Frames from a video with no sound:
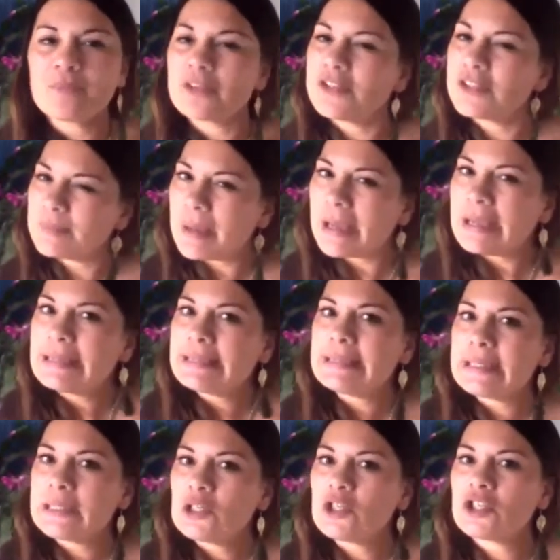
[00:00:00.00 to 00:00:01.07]
Just pay
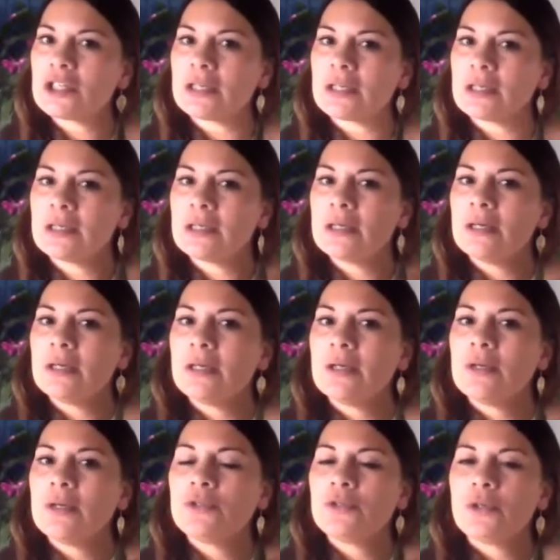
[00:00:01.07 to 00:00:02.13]
attention
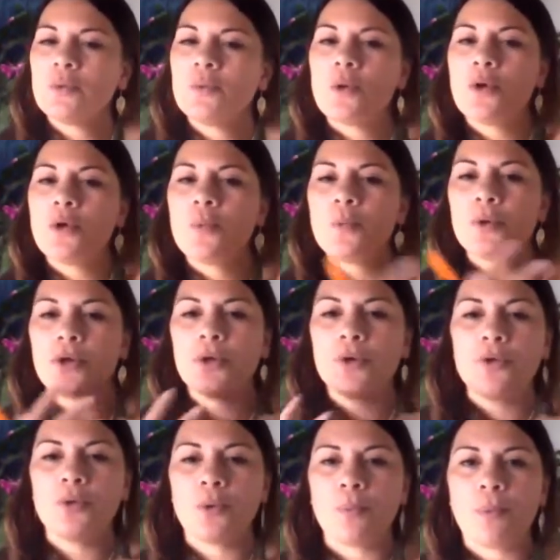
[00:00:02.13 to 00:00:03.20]
to what you're putting
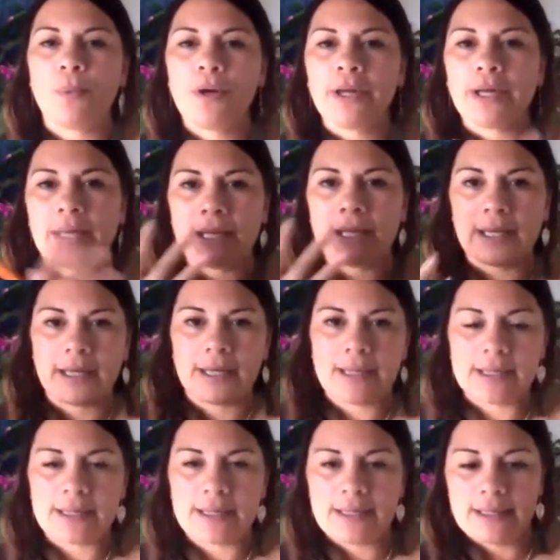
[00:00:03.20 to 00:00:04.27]
on your body
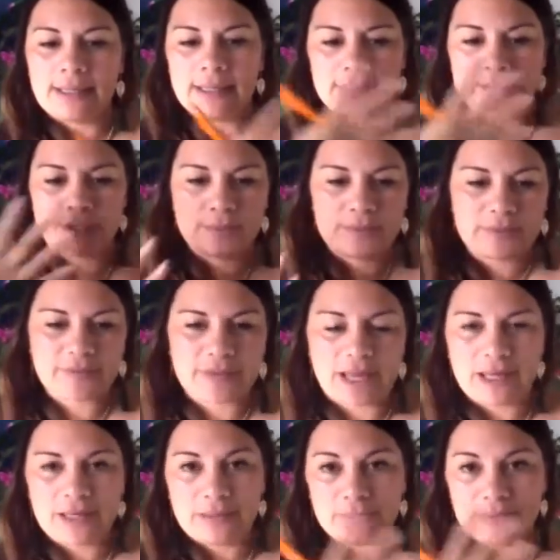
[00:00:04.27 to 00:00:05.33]
in terms of
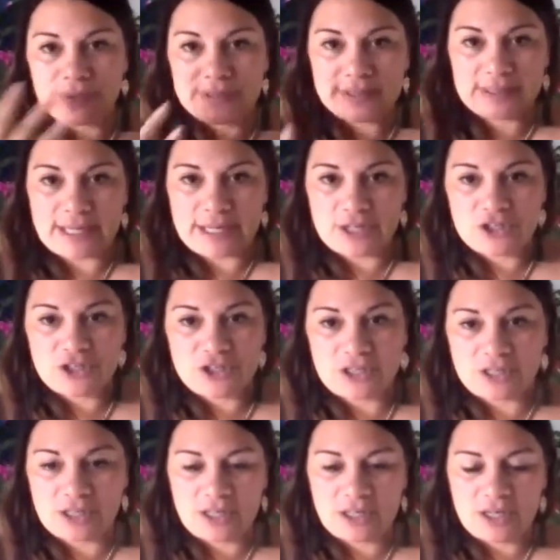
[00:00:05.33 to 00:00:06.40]
color and
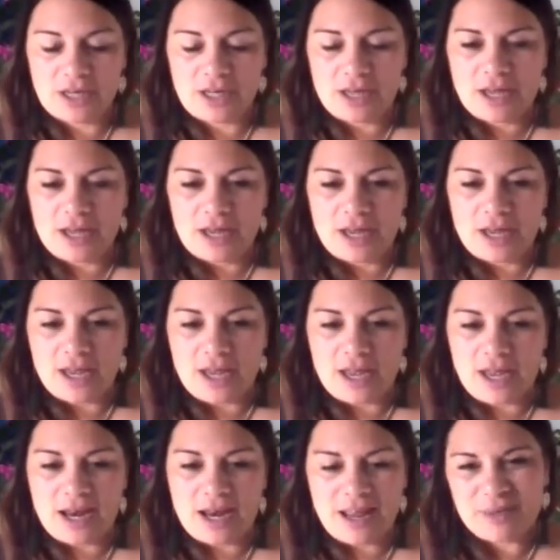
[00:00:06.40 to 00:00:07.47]
presentation,
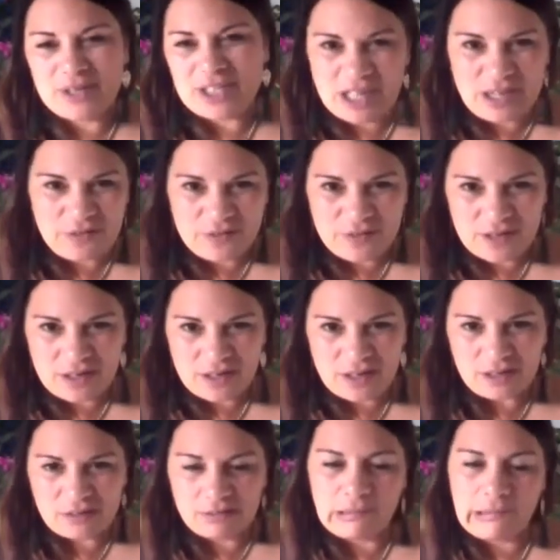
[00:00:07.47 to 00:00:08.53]
and how much effort,
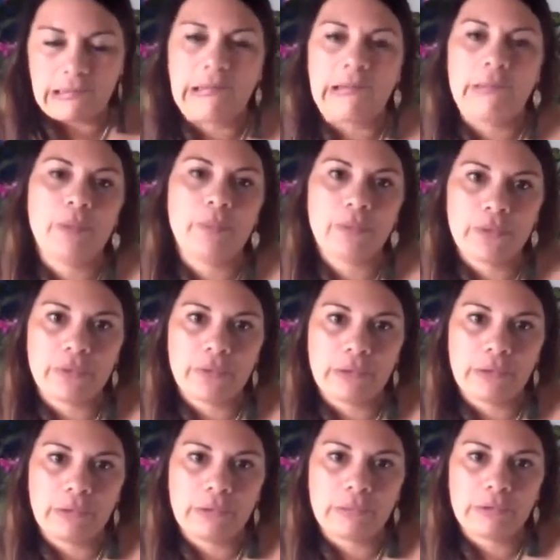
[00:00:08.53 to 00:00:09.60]
like, oh,
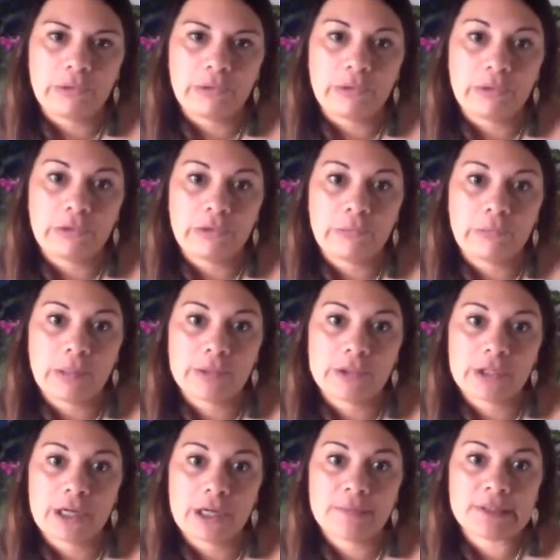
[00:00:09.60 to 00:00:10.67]
bothered, I'm just going to sit in my
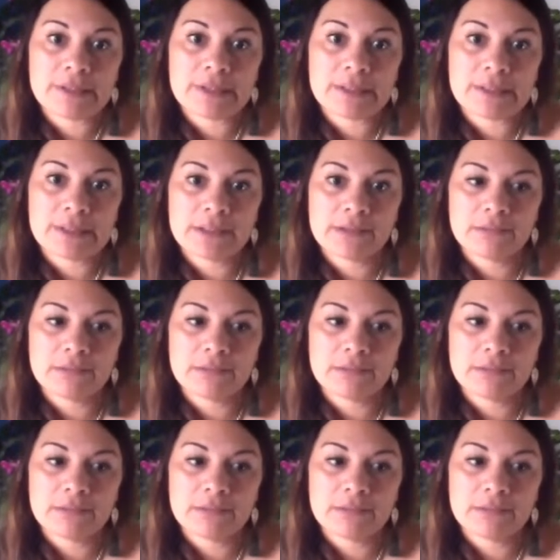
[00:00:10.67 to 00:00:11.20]
pajamas.